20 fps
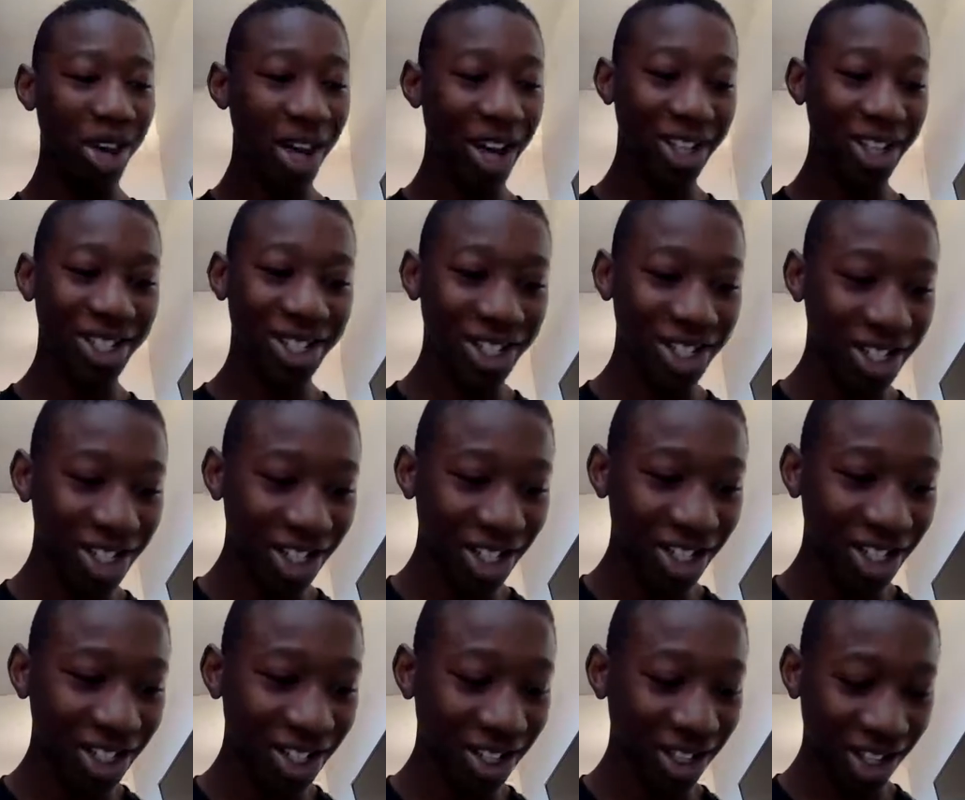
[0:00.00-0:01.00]
I
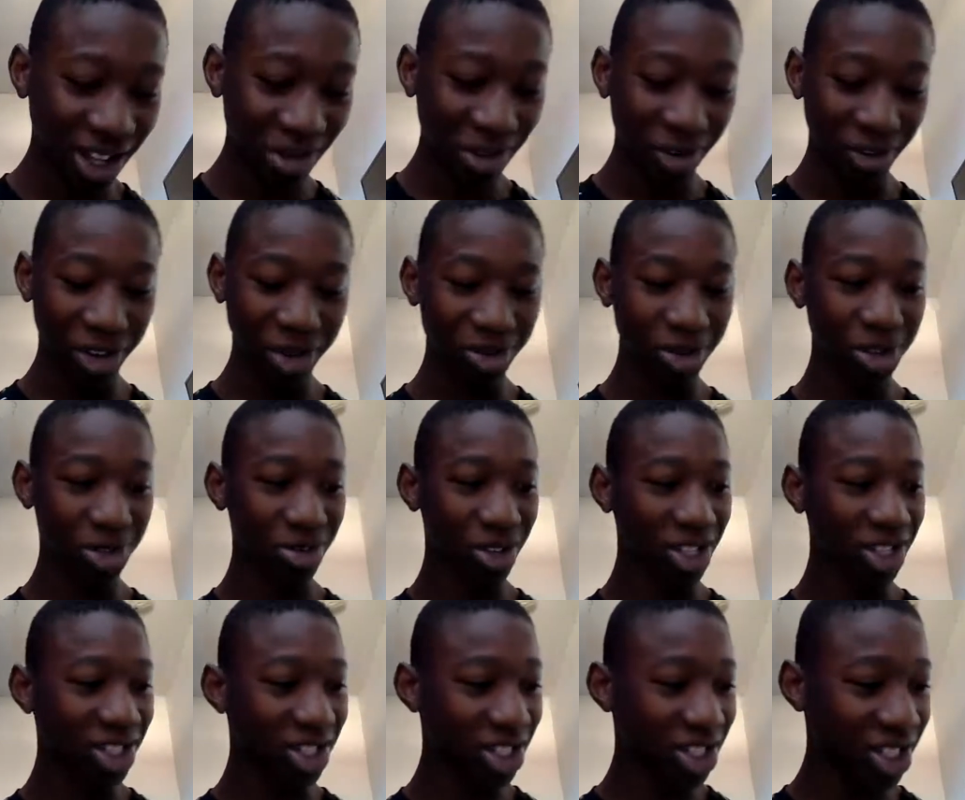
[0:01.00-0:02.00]
suggest, game developers, what I
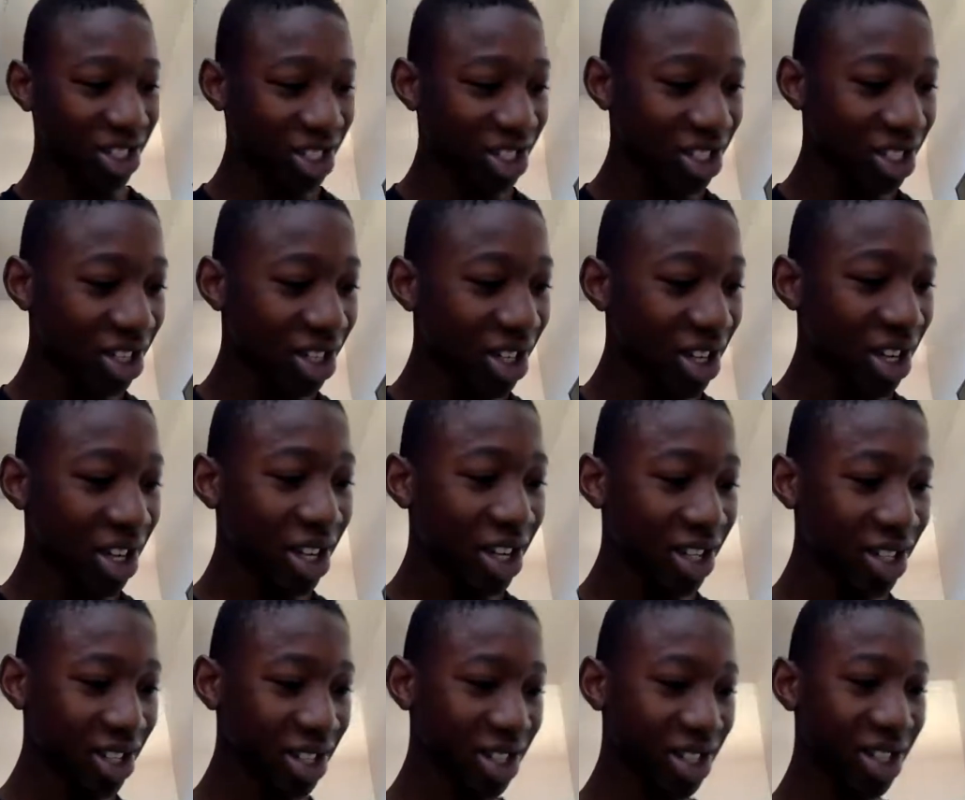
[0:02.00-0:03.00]
suggest
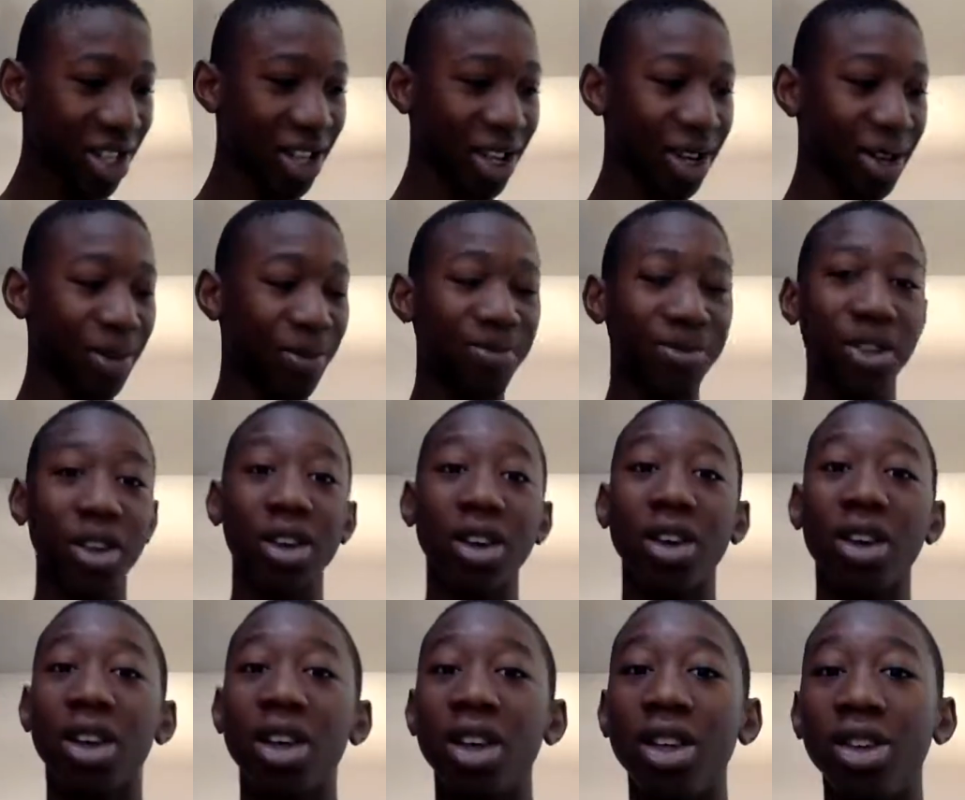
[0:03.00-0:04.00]
is that
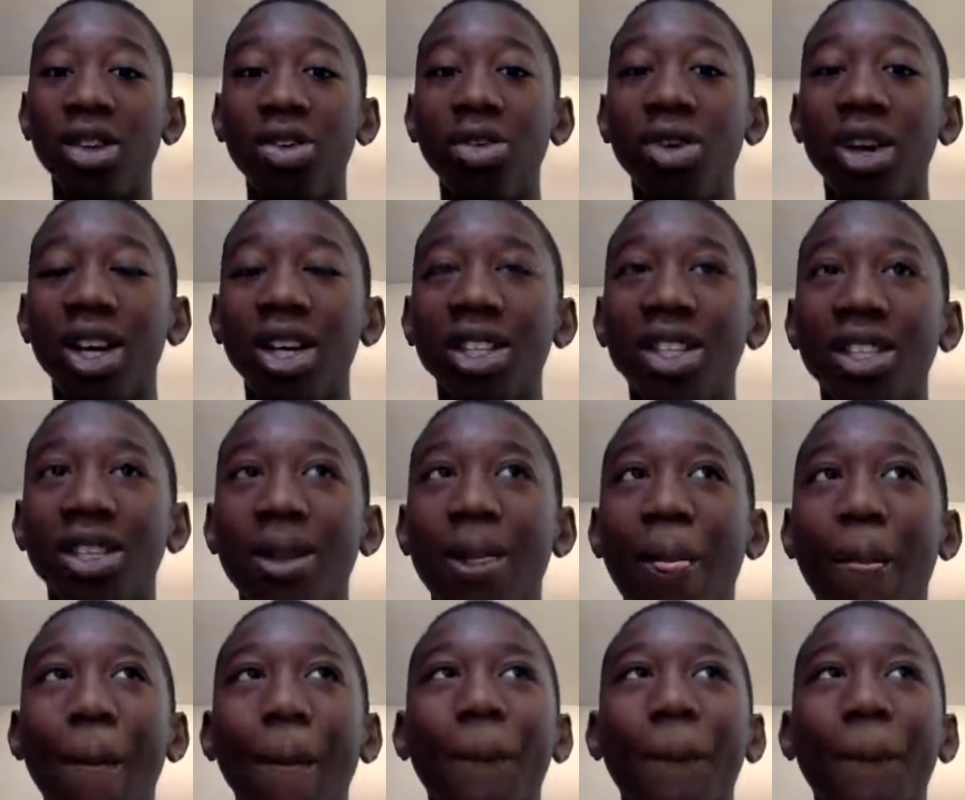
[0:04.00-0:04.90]
you guys,